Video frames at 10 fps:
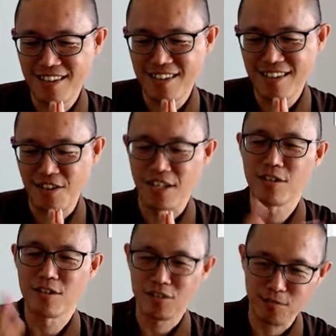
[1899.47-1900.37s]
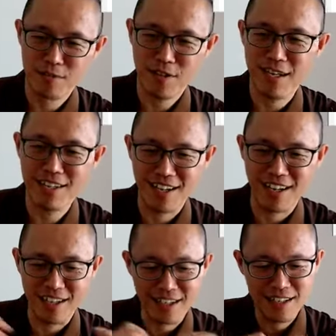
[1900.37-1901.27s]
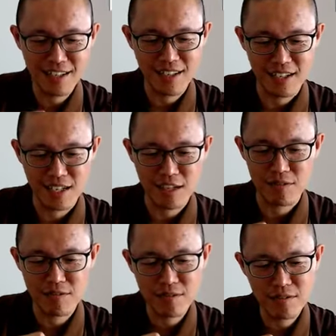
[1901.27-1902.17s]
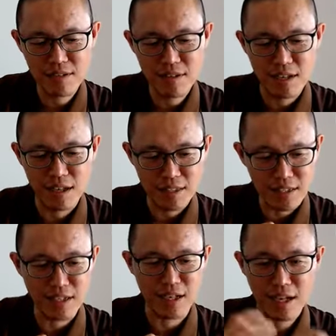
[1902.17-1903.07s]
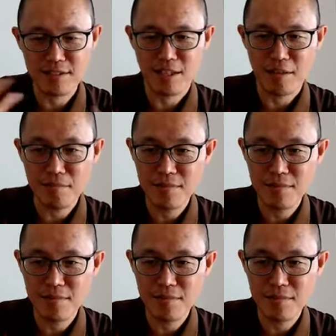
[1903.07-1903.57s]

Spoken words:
Okay, to be fair, I think there are some.